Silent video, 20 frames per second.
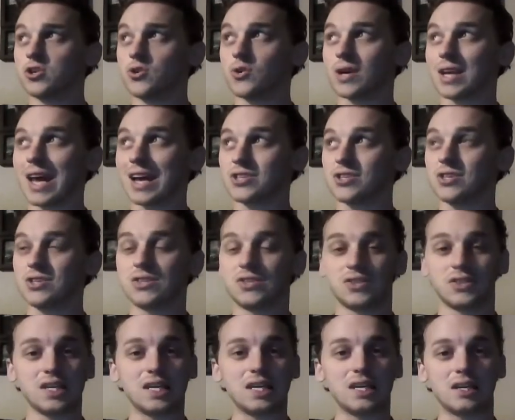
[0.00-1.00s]
so you can actually
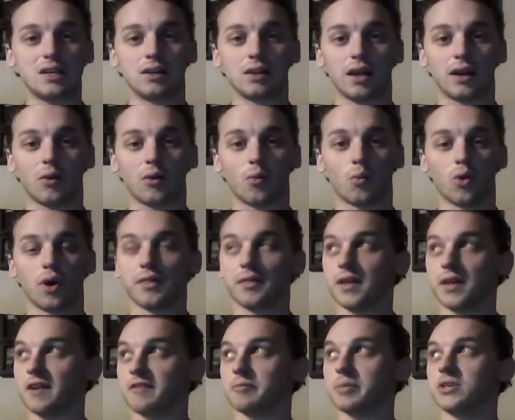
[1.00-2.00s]
see
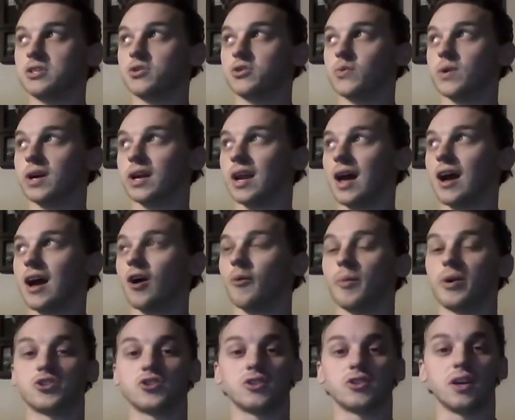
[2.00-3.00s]
what they've been doing and how
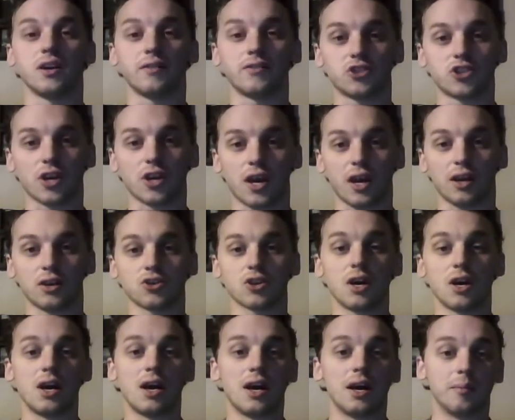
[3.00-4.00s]
much they've
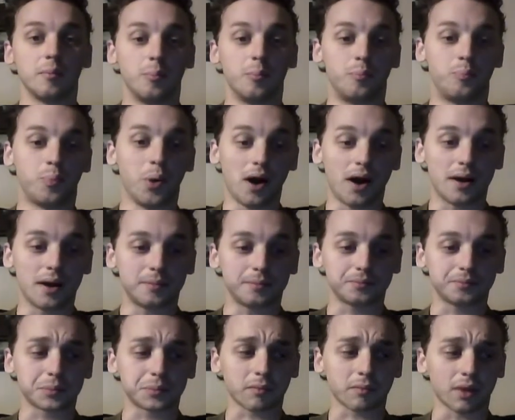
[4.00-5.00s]
changed.
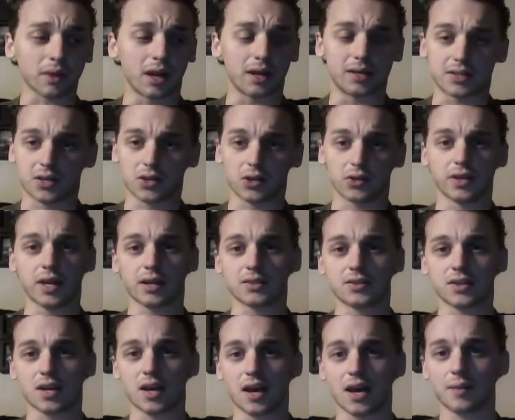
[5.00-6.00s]
But until
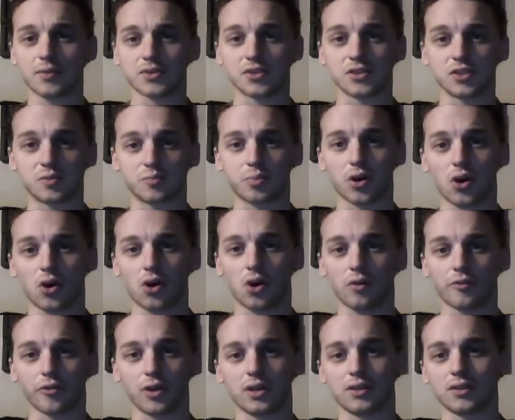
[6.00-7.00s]
next time, this is
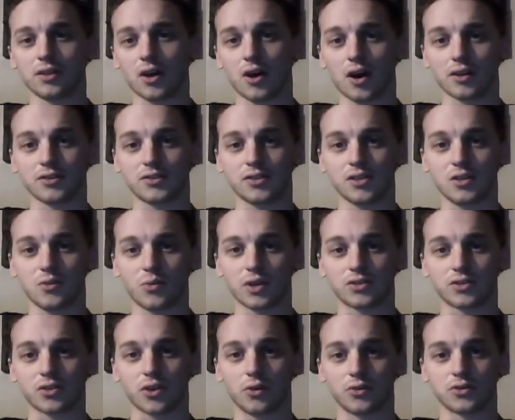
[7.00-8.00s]
Paul for In the Hot Seat
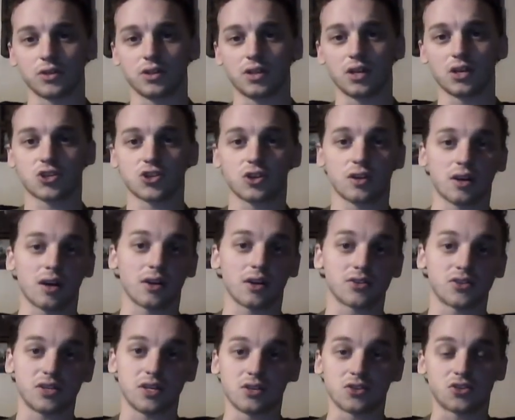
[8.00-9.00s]
West Coast Edition. I'll
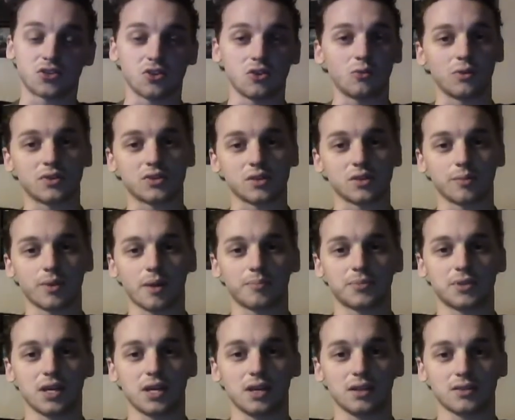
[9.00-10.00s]
see you soon with some
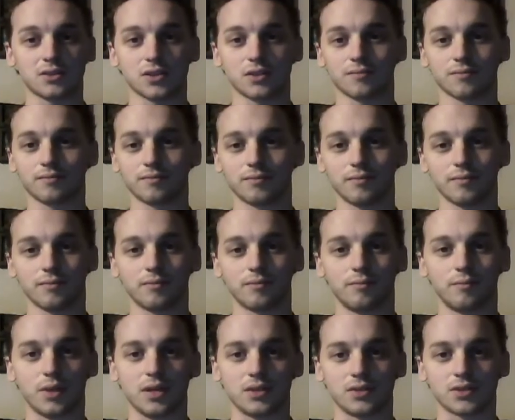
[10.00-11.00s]
updates.
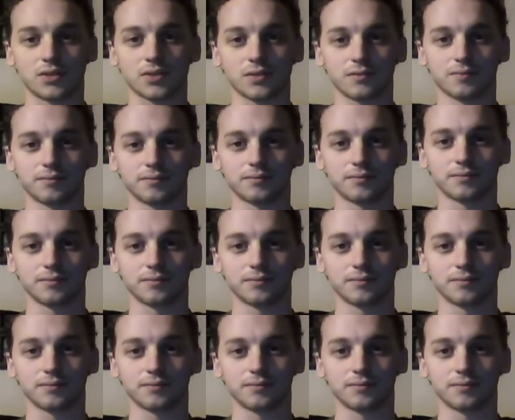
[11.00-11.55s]
Peace.